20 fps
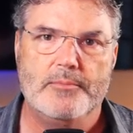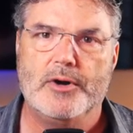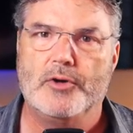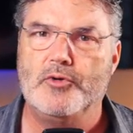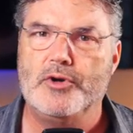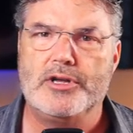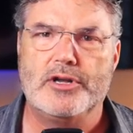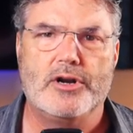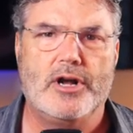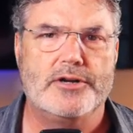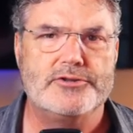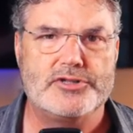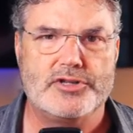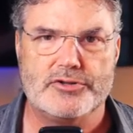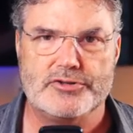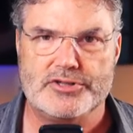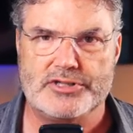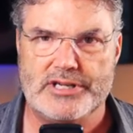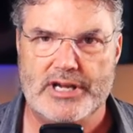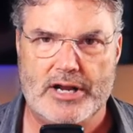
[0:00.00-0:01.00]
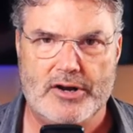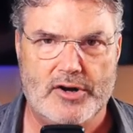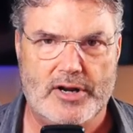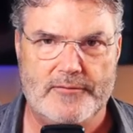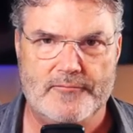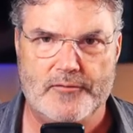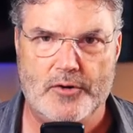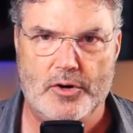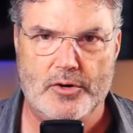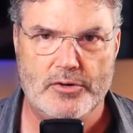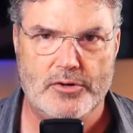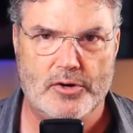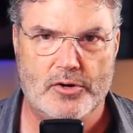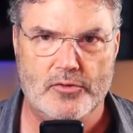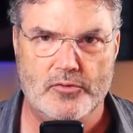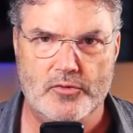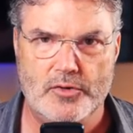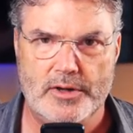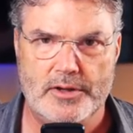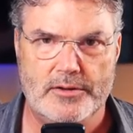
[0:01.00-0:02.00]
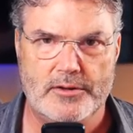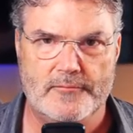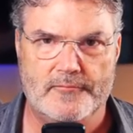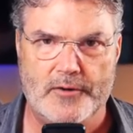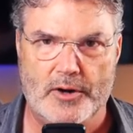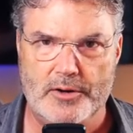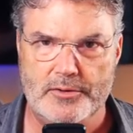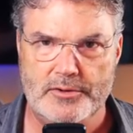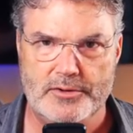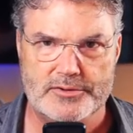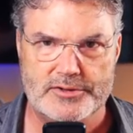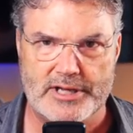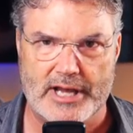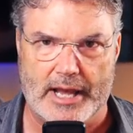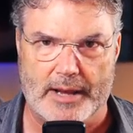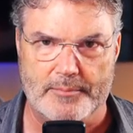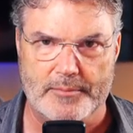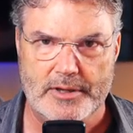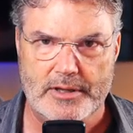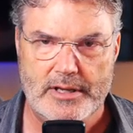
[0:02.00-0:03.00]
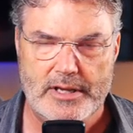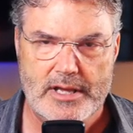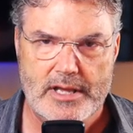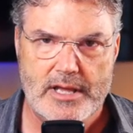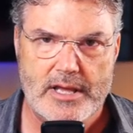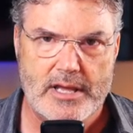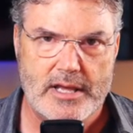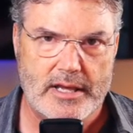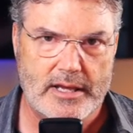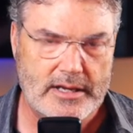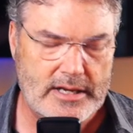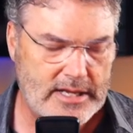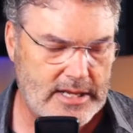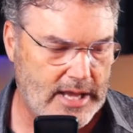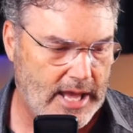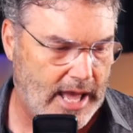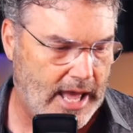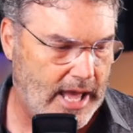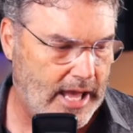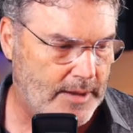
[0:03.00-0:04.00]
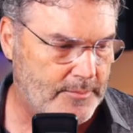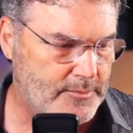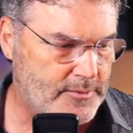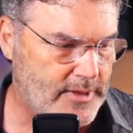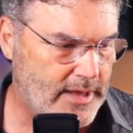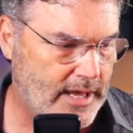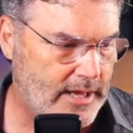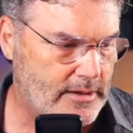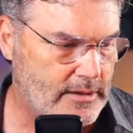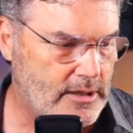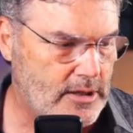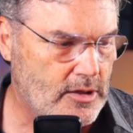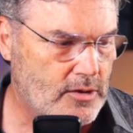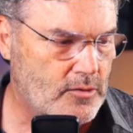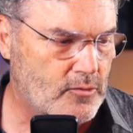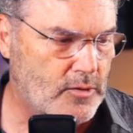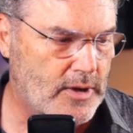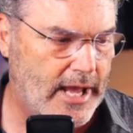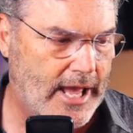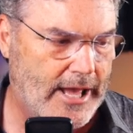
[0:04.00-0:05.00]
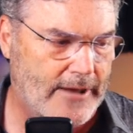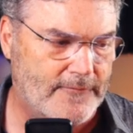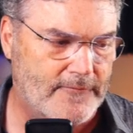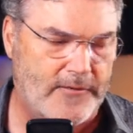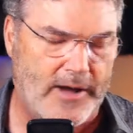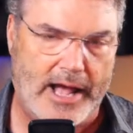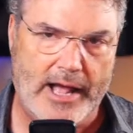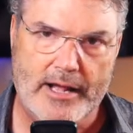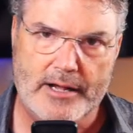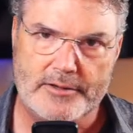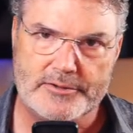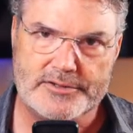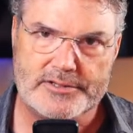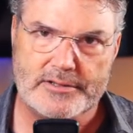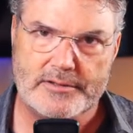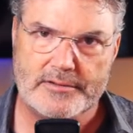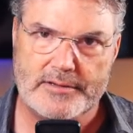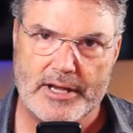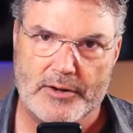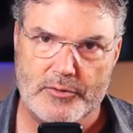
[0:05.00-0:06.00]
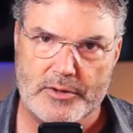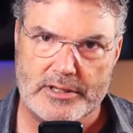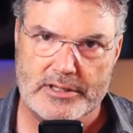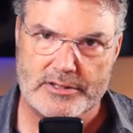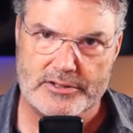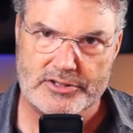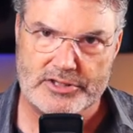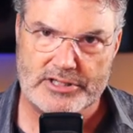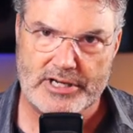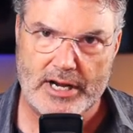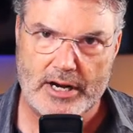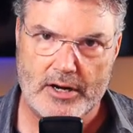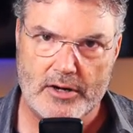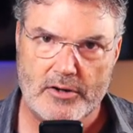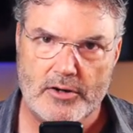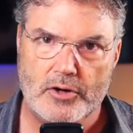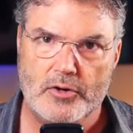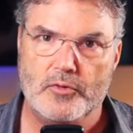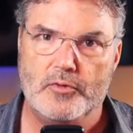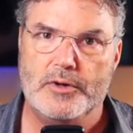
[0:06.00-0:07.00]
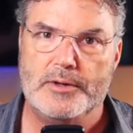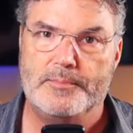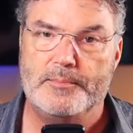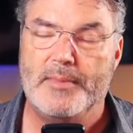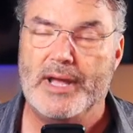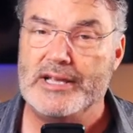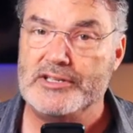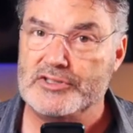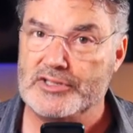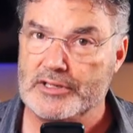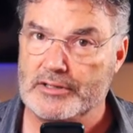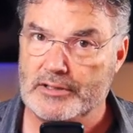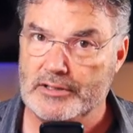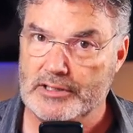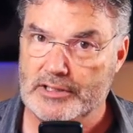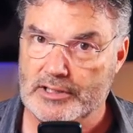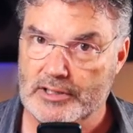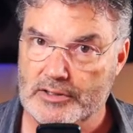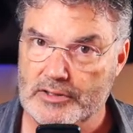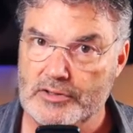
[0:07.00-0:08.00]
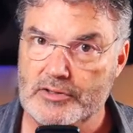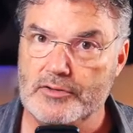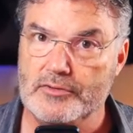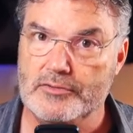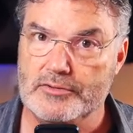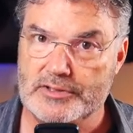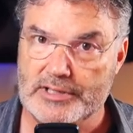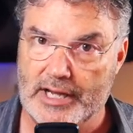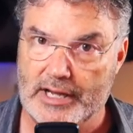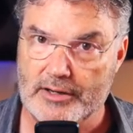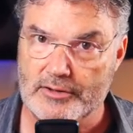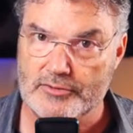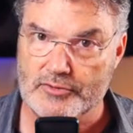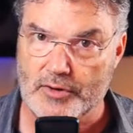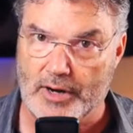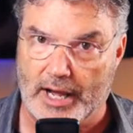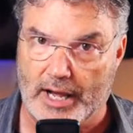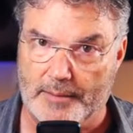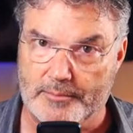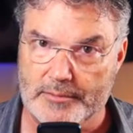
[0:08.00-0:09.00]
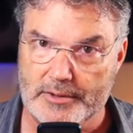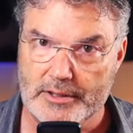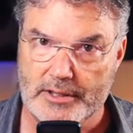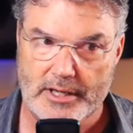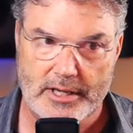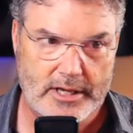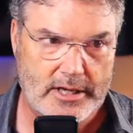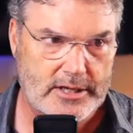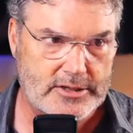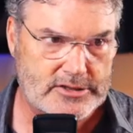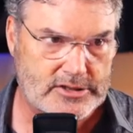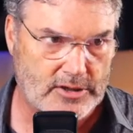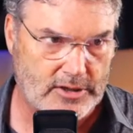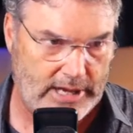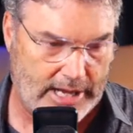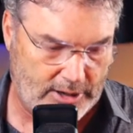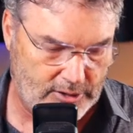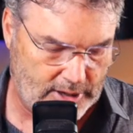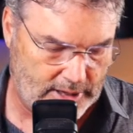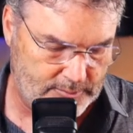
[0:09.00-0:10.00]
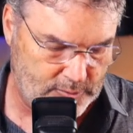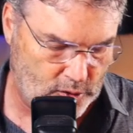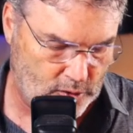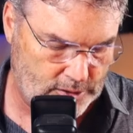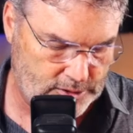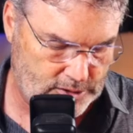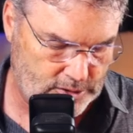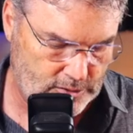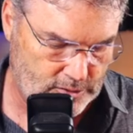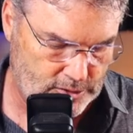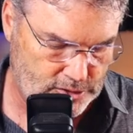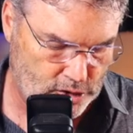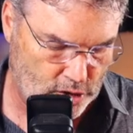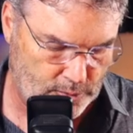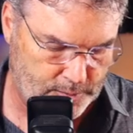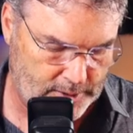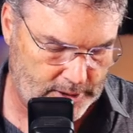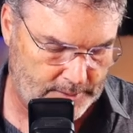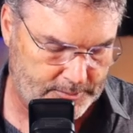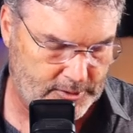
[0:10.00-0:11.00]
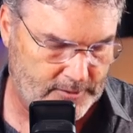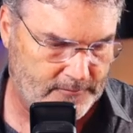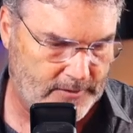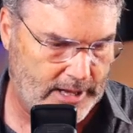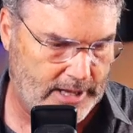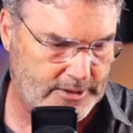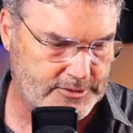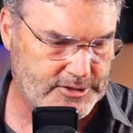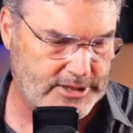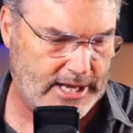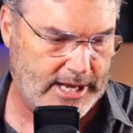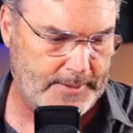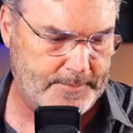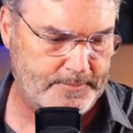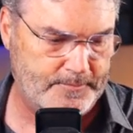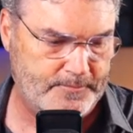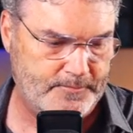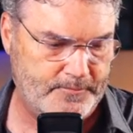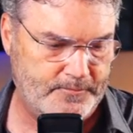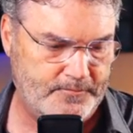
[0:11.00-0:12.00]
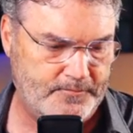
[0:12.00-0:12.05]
But we could also share a photo with the Photos app. Any app that we have files that we can share, we basically can use AirDrop. So now what I'm going to do is open up the Files app.